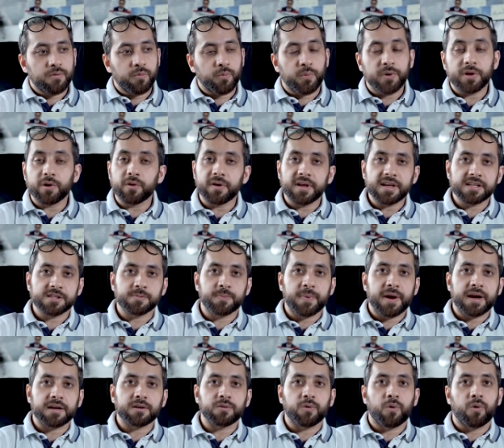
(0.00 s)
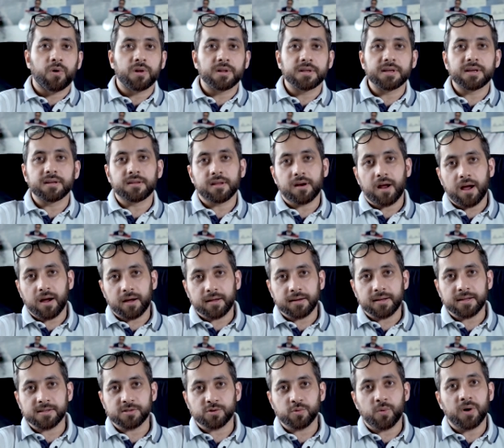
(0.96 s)
We don't expect all the other
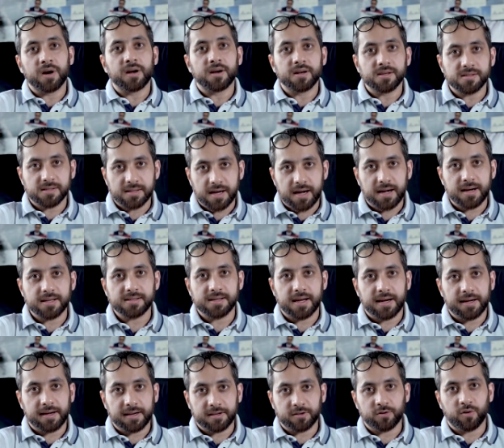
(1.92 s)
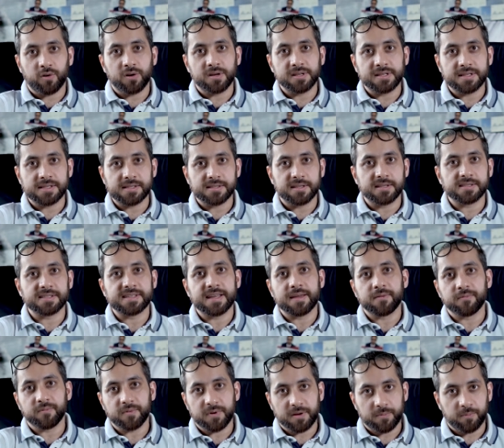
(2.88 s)
architects to understand design technologies in the
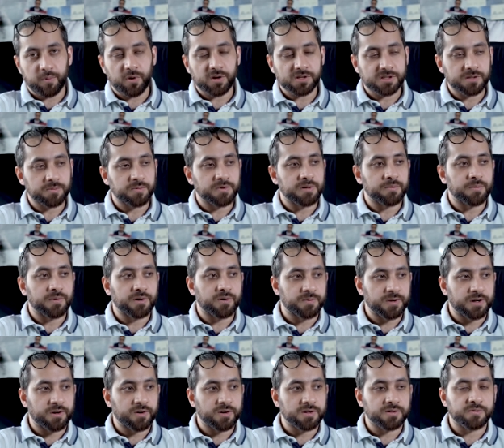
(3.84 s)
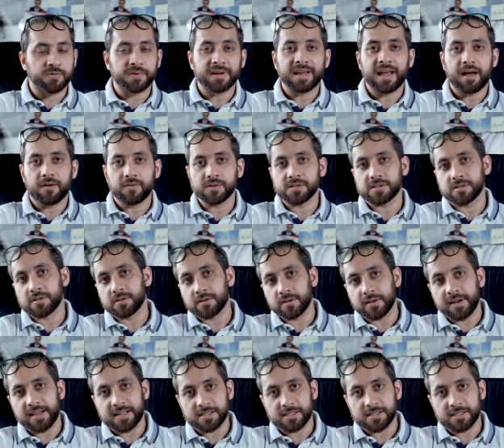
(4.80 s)
same way possible because we have a certain